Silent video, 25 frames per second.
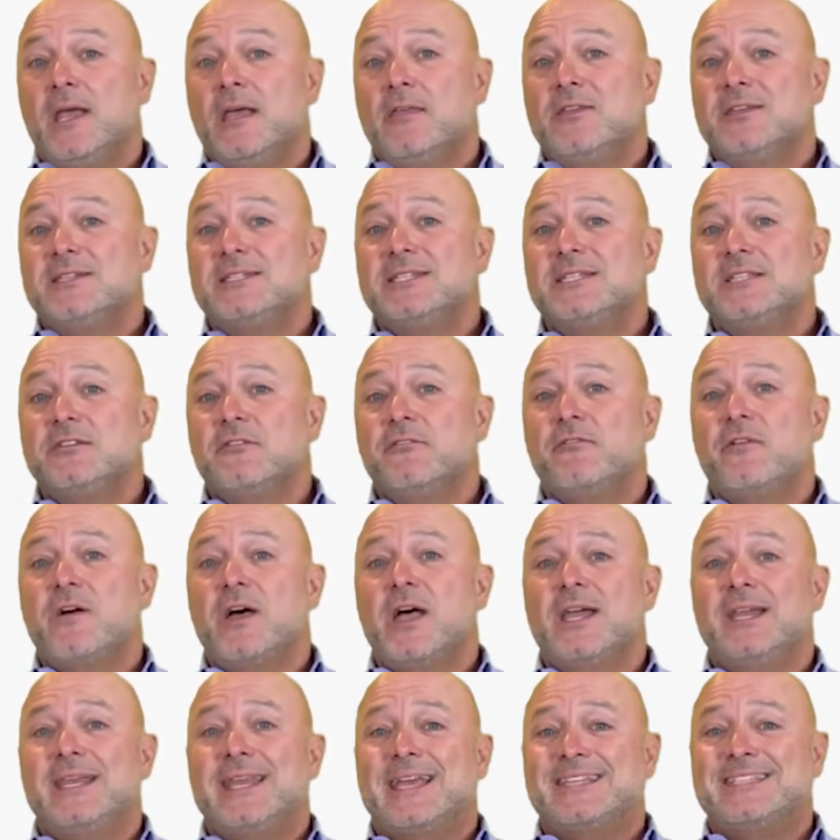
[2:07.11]
This is
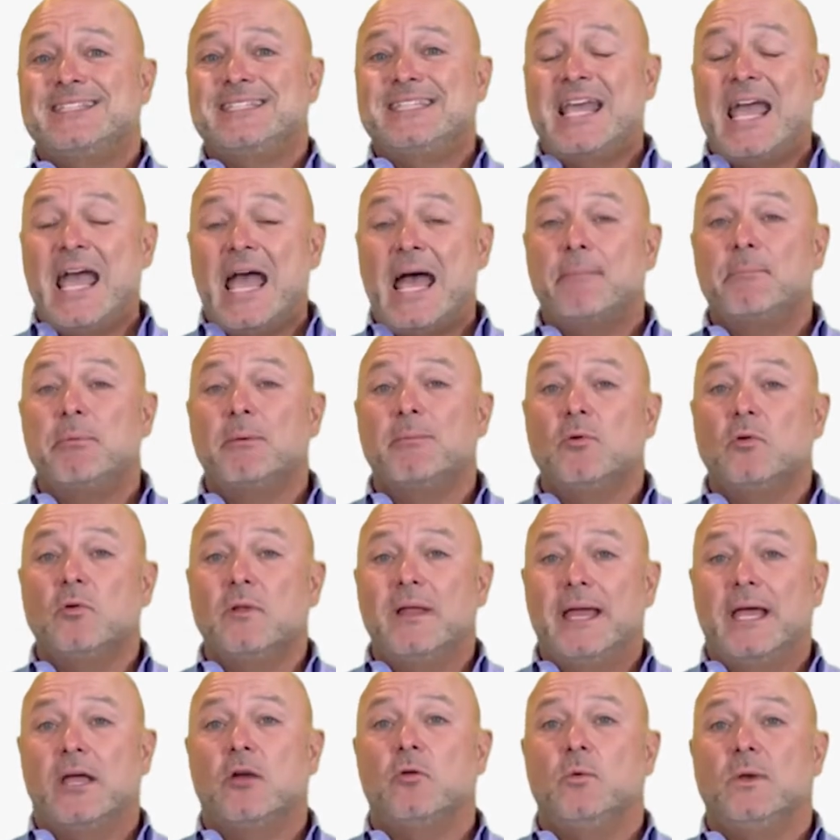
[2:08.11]
defined as tappable
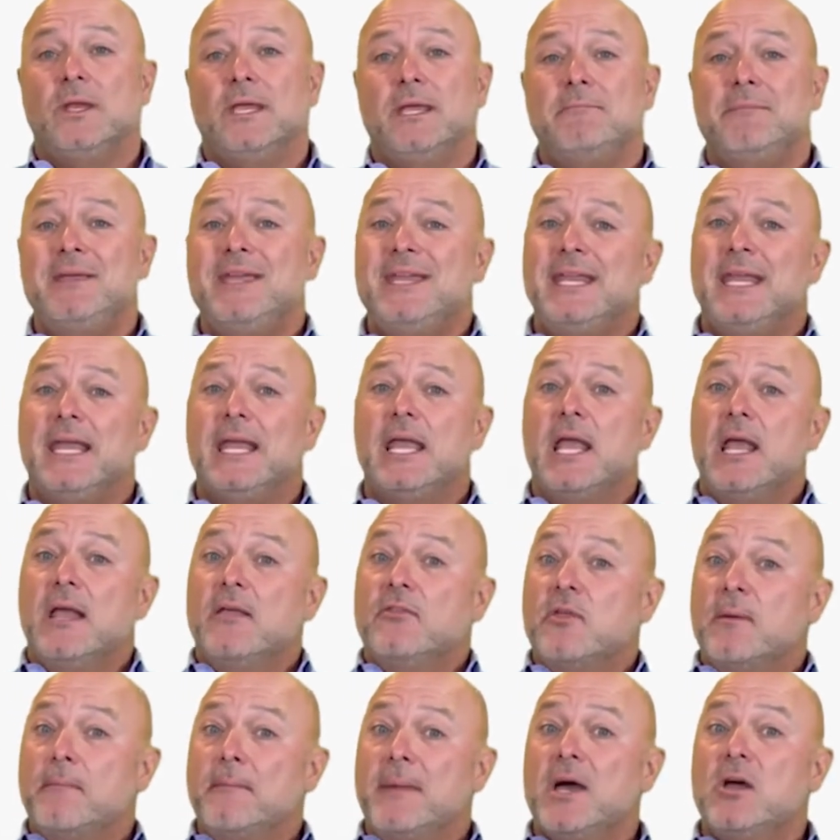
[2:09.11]
equity, meaning
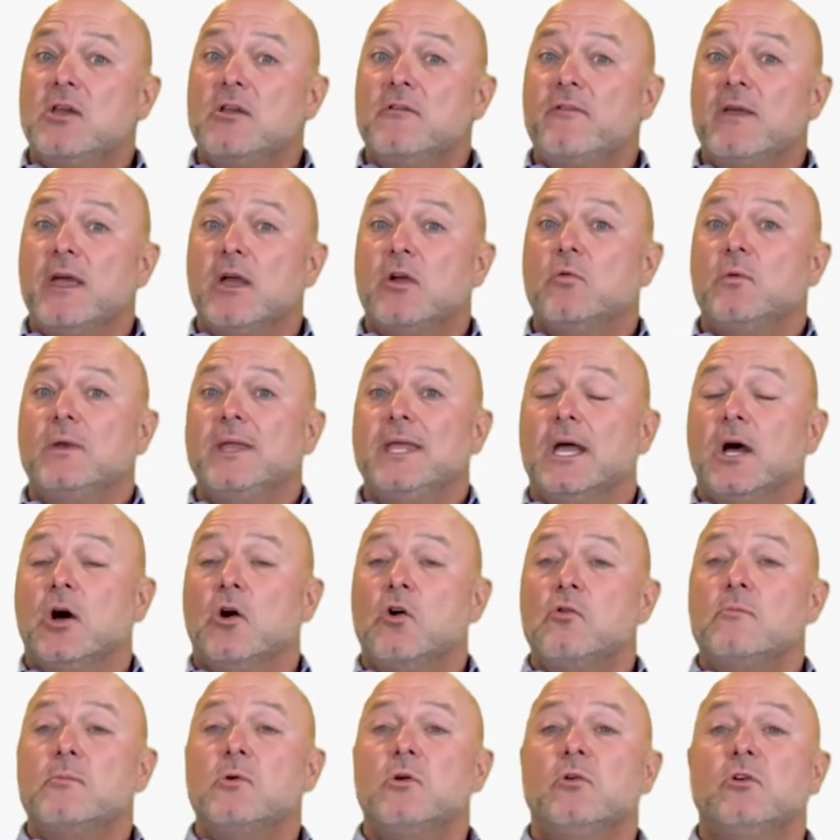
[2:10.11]
the amount of equity a
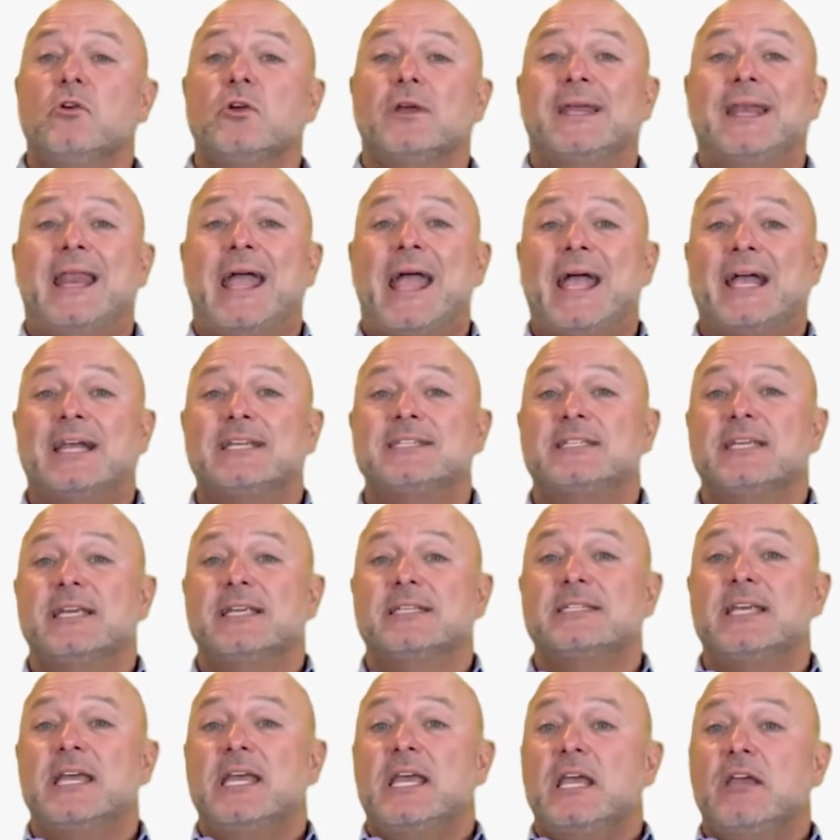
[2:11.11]
homeowner can
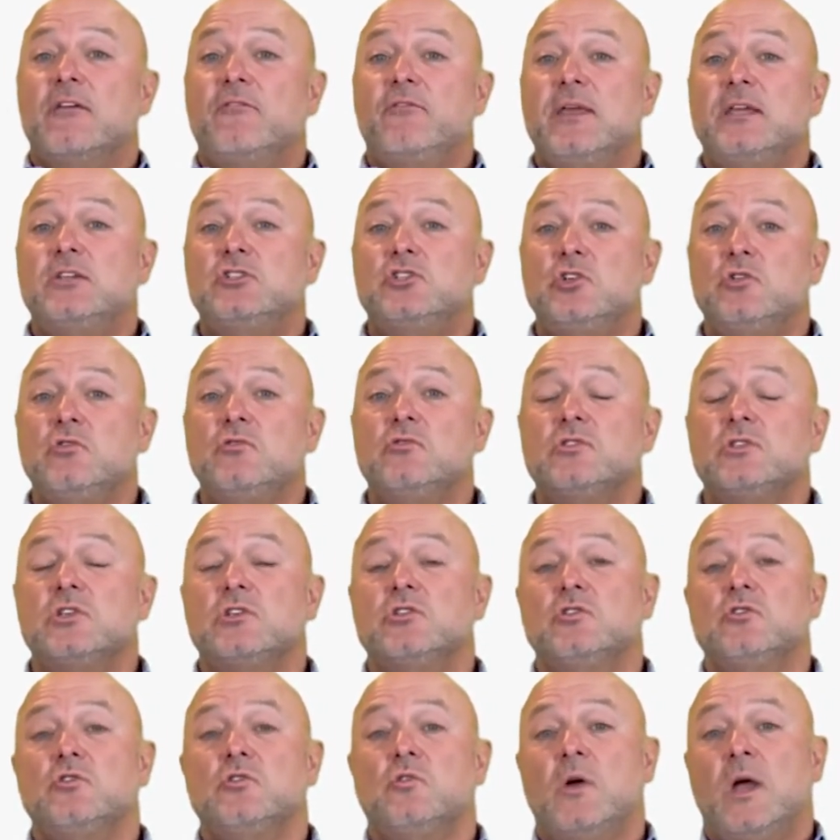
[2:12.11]
access if they choose to
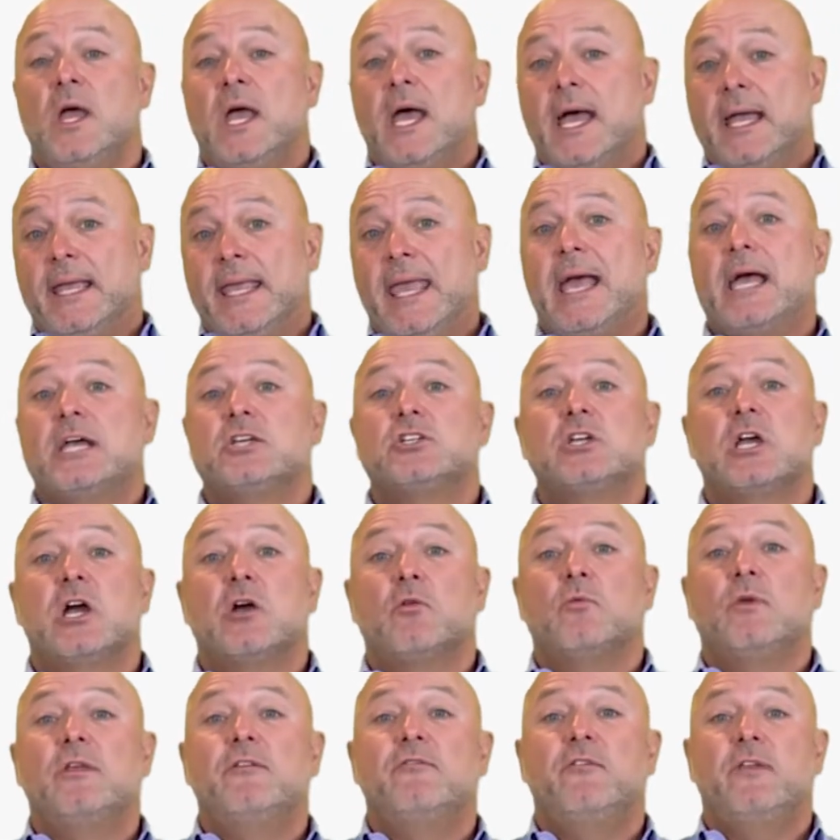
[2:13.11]
do a
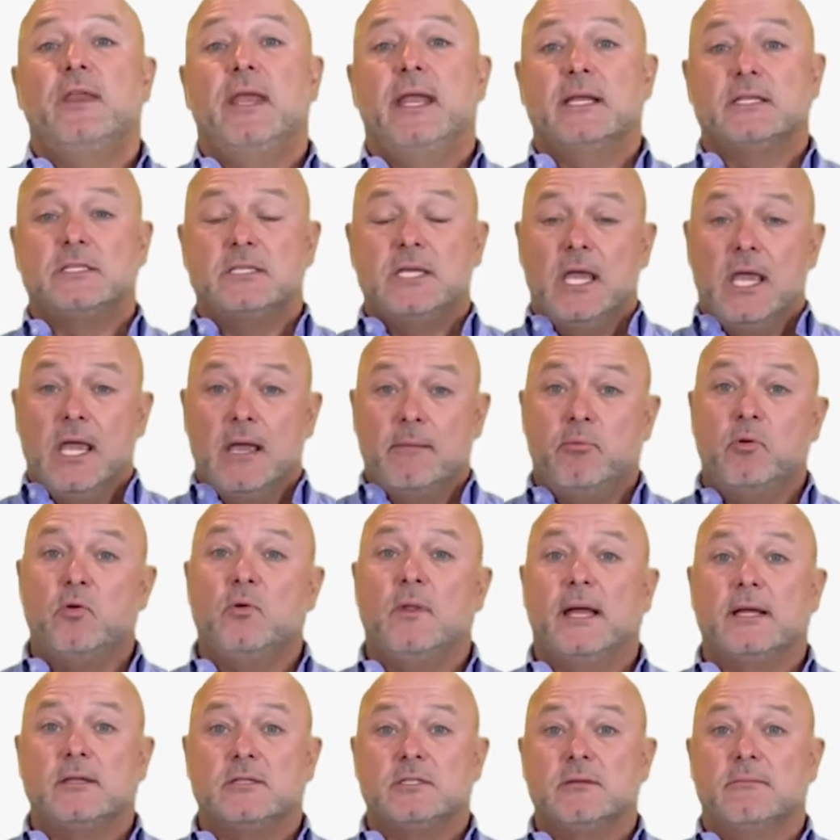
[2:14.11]
cash-out refinance and
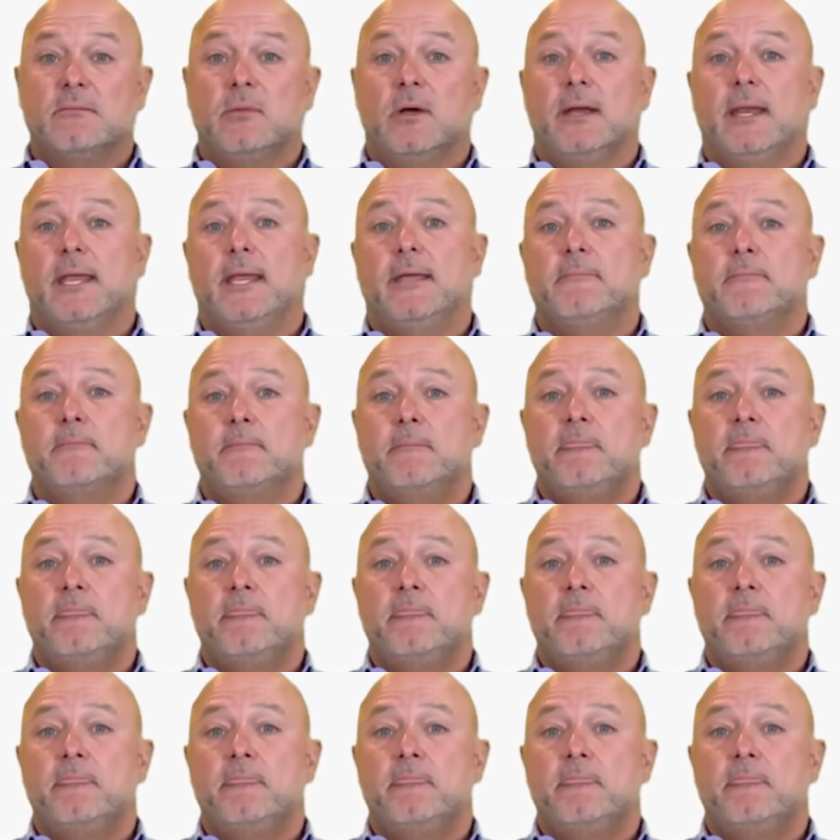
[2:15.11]
pull out some money.